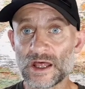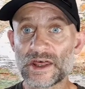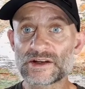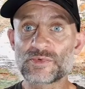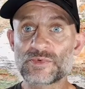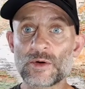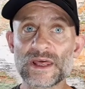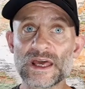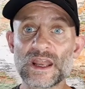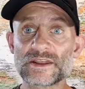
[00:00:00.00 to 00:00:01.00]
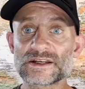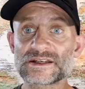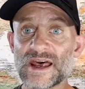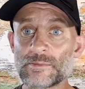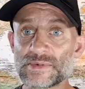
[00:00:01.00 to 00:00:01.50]
There's probably another
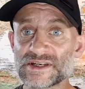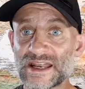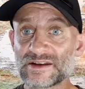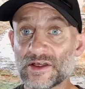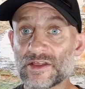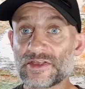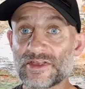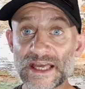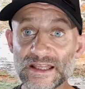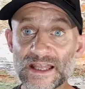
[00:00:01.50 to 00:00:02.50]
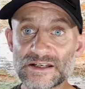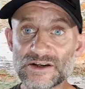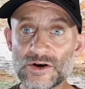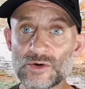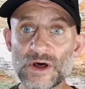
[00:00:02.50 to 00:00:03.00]
10% that think they
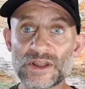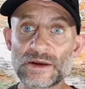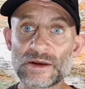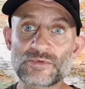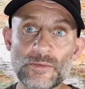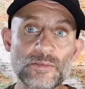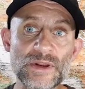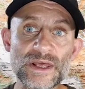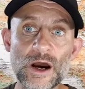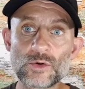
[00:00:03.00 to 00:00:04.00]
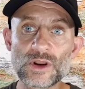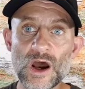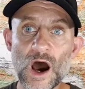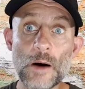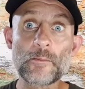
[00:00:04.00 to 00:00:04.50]
do, but they probably own
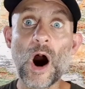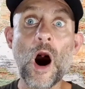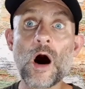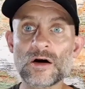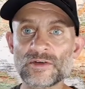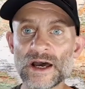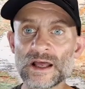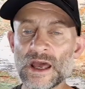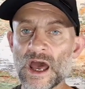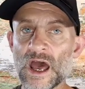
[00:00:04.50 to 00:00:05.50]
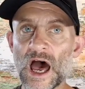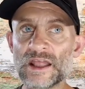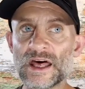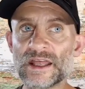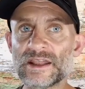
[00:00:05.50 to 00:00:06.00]
a part of it. And
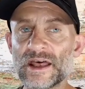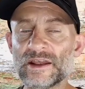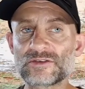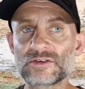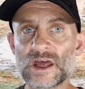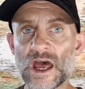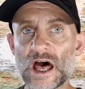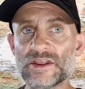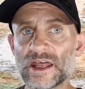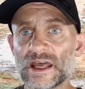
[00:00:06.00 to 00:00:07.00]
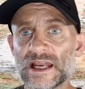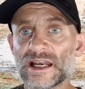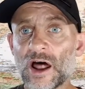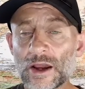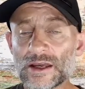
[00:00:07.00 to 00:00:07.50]
then
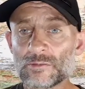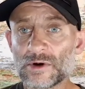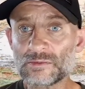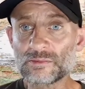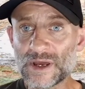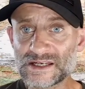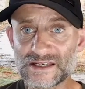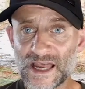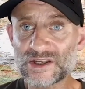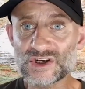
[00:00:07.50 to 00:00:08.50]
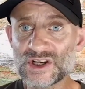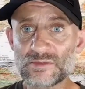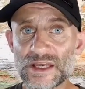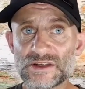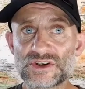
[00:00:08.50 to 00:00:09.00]
enlightenment essentially
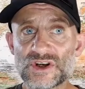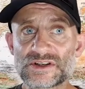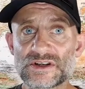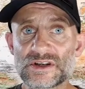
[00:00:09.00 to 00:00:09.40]
means just